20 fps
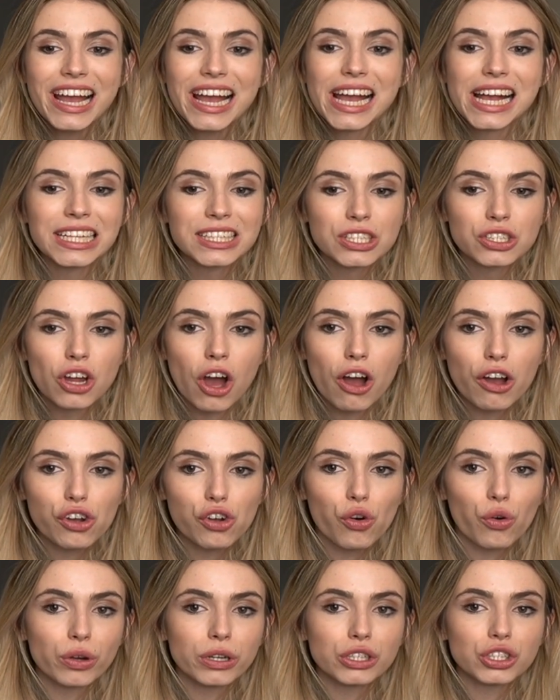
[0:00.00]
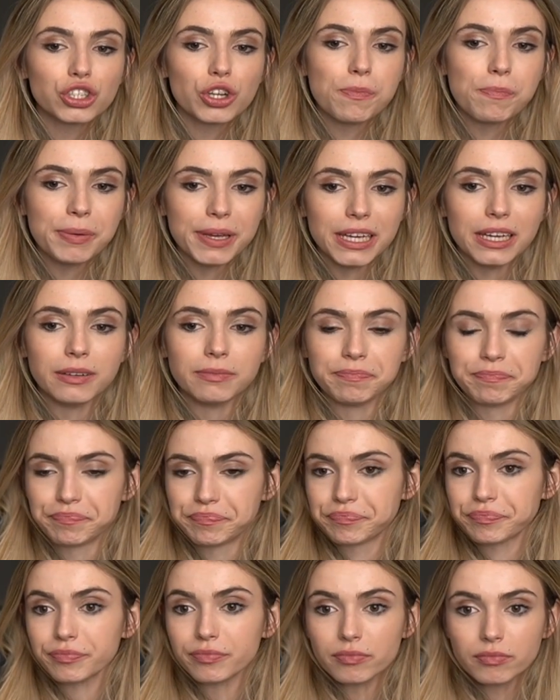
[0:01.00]
It's not going to be
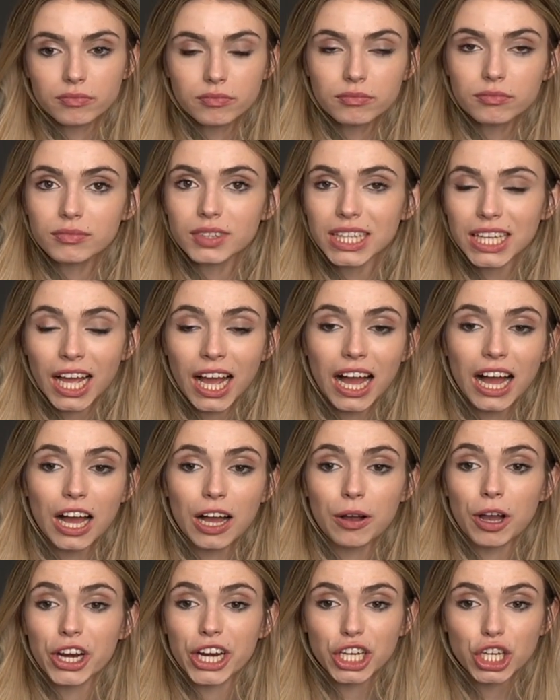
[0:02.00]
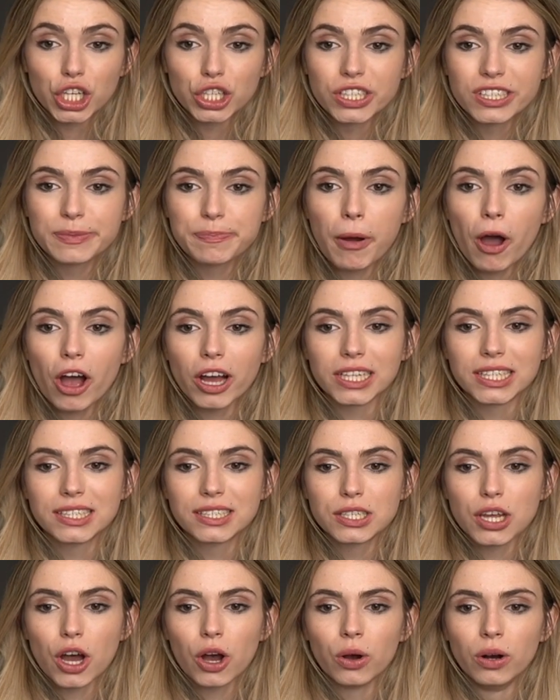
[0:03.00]
on a good spot.
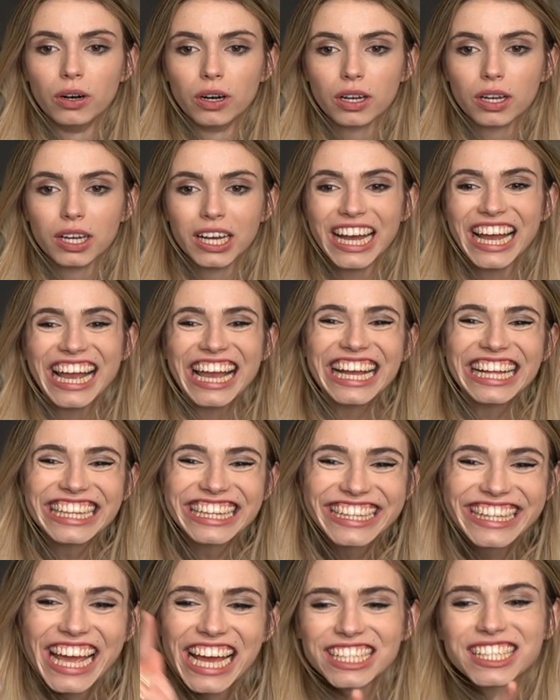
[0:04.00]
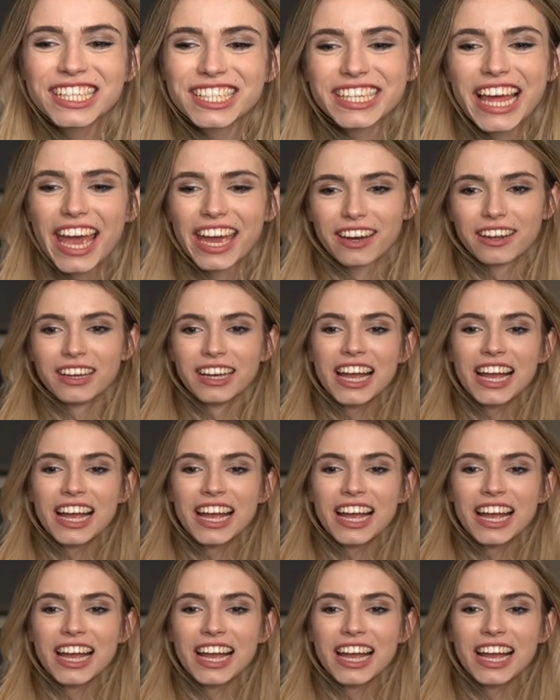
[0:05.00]
So this is it.